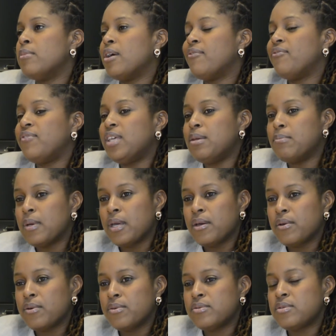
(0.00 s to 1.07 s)

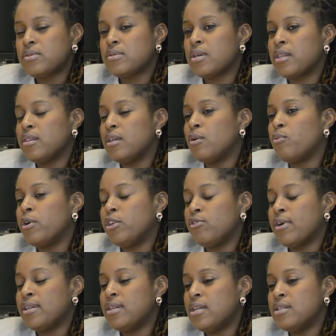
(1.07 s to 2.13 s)
females, I think when you
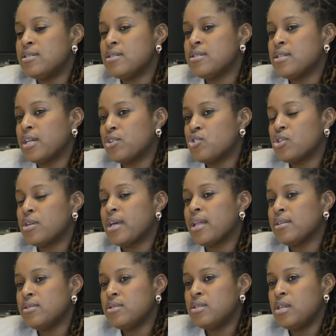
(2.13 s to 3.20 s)
add the
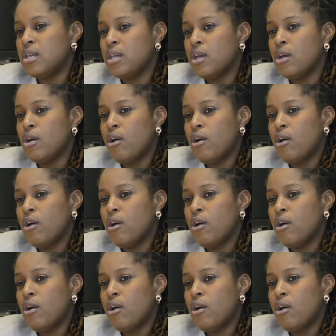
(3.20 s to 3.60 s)
intersectionality